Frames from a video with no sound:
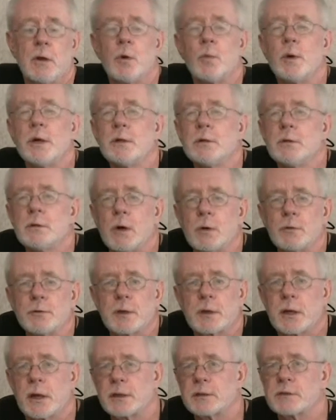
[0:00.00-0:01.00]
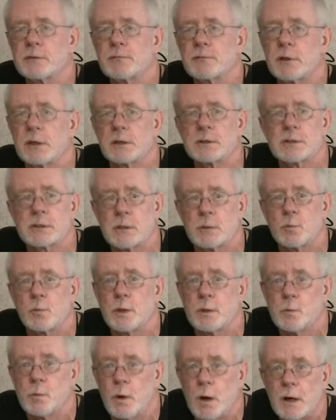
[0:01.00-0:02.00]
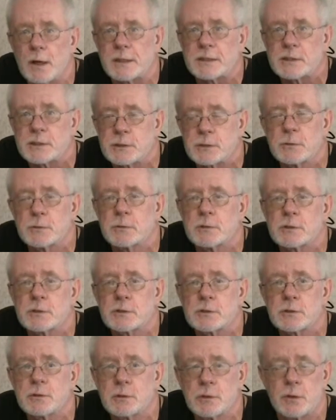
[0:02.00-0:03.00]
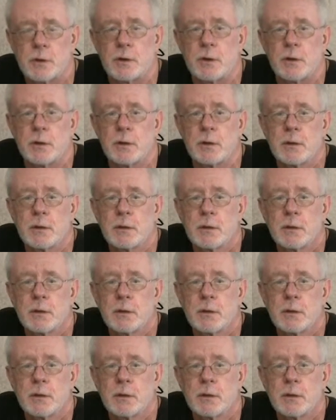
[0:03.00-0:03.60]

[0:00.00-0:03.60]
We know the kinds of things that we want students to learn.